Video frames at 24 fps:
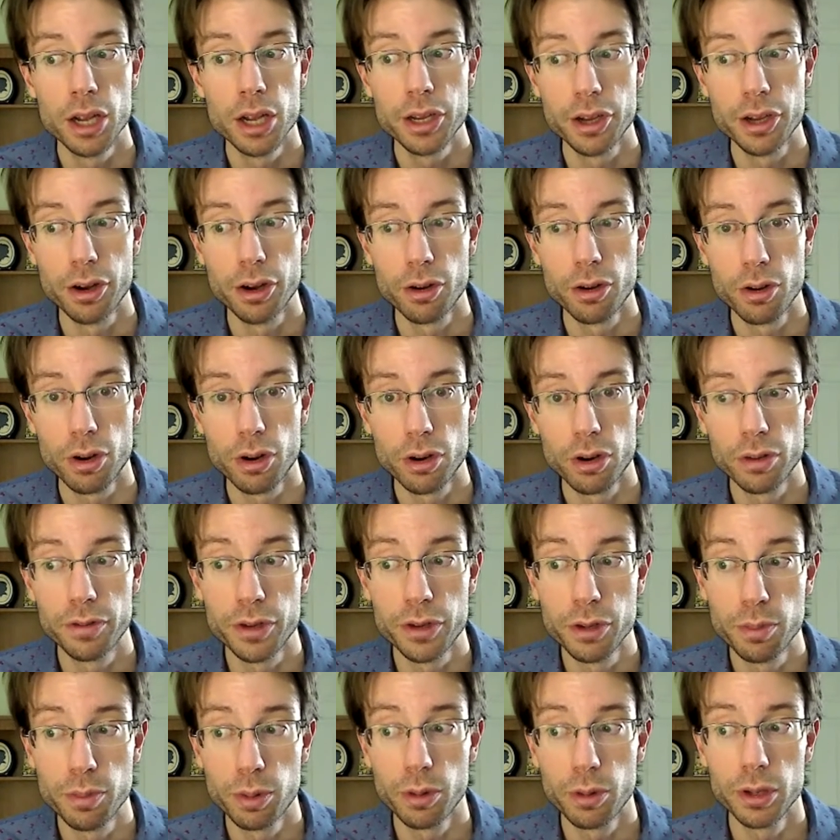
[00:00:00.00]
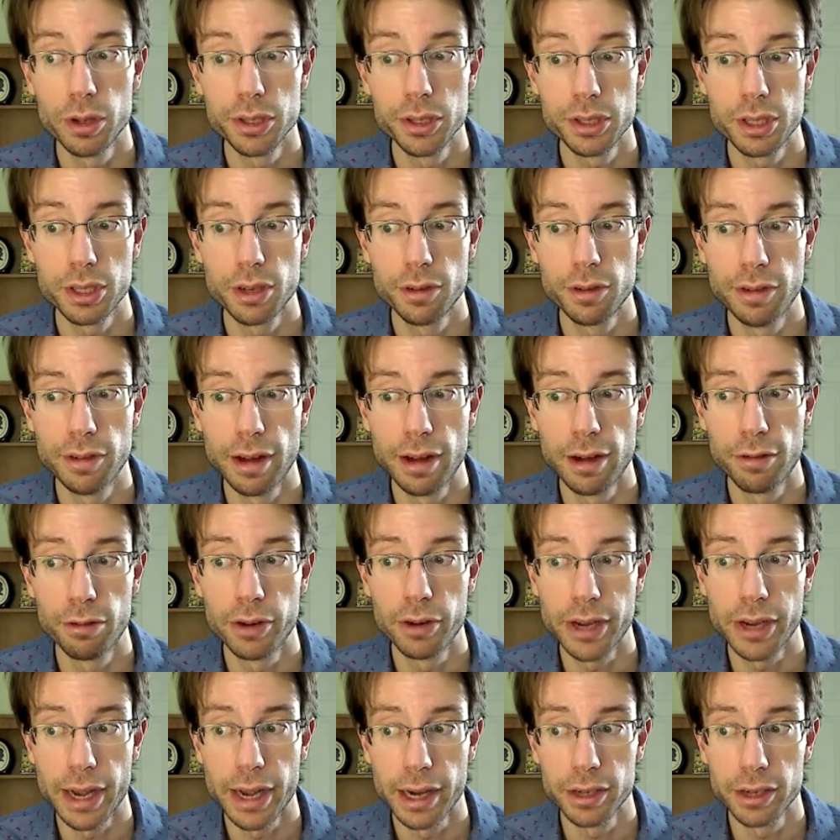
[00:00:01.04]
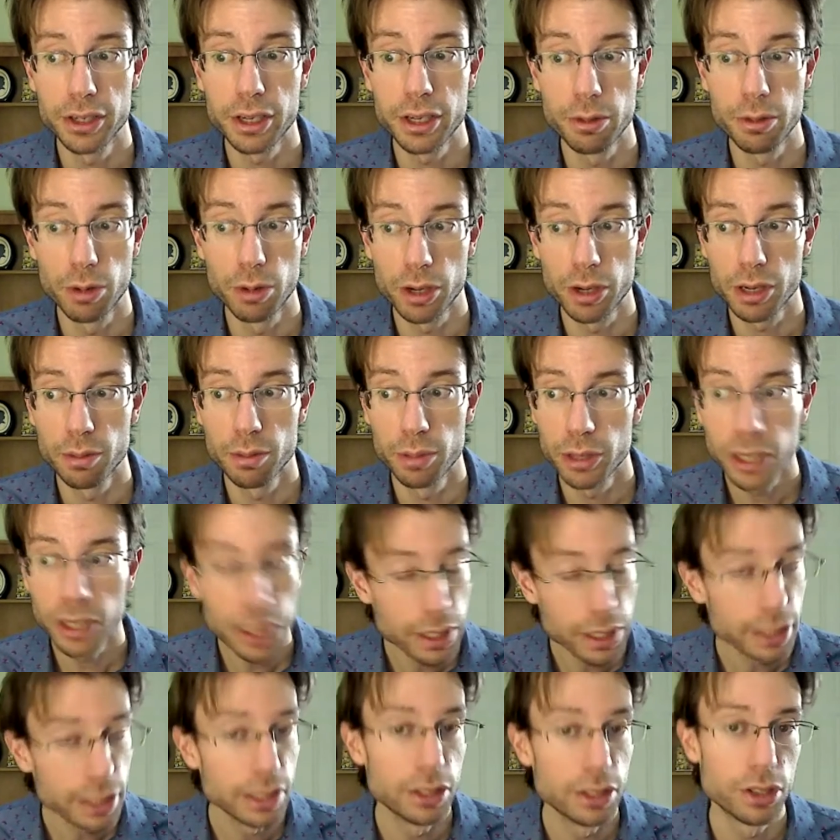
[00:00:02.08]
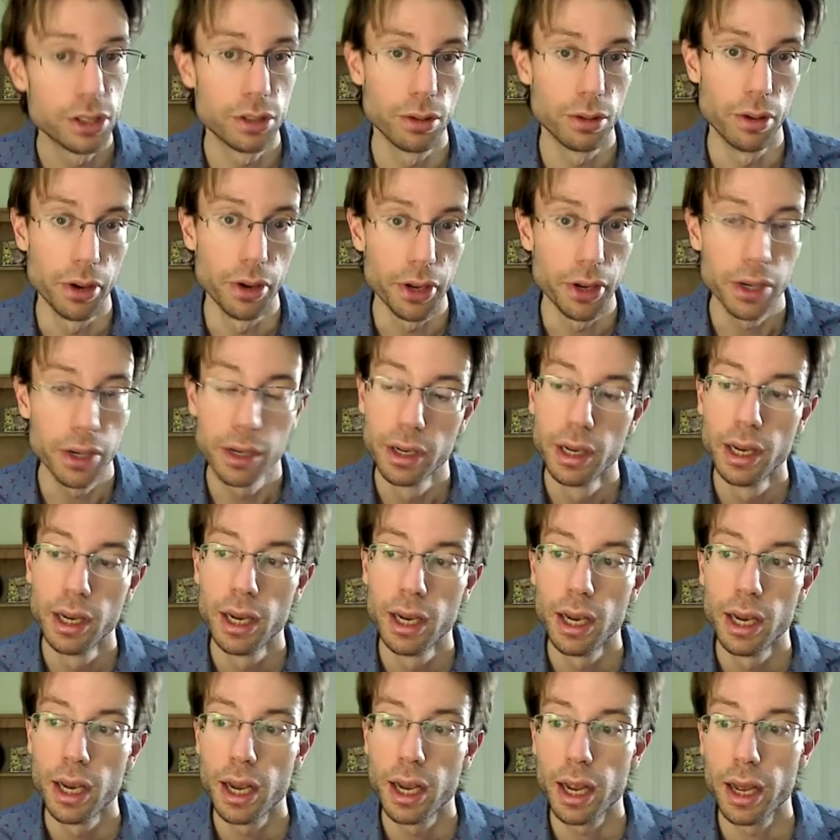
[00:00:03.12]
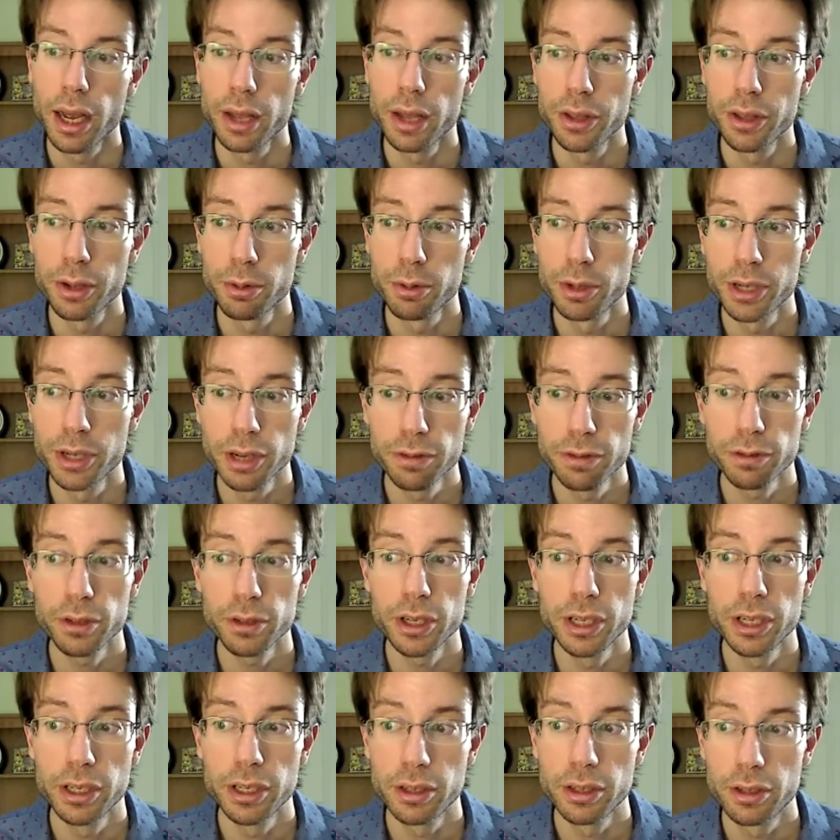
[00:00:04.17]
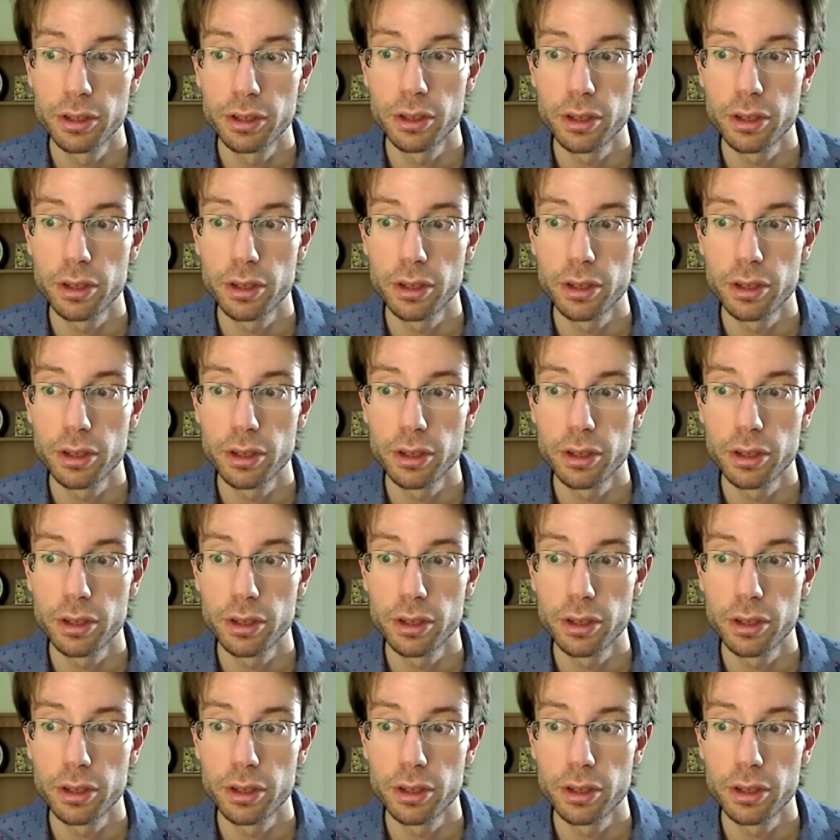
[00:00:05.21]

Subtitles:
her viewpoints of reality were completely distorted, and they were definitely